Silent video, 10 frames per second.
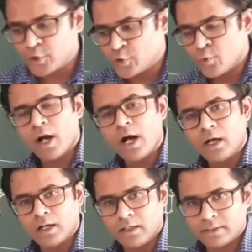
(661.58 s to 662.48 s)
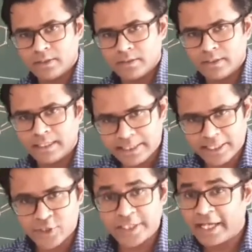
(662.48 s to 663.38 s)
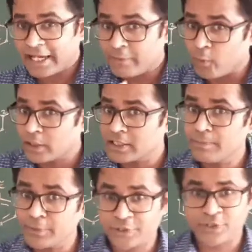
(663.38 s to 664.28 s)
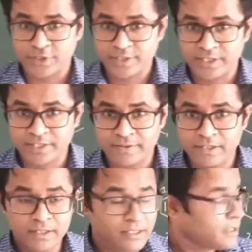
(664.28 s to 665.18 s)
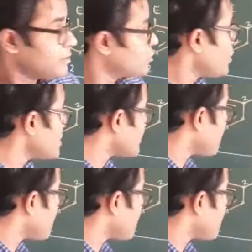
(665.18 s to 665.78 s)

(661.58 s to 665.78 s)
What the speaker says: you are attaching and what are the positions, those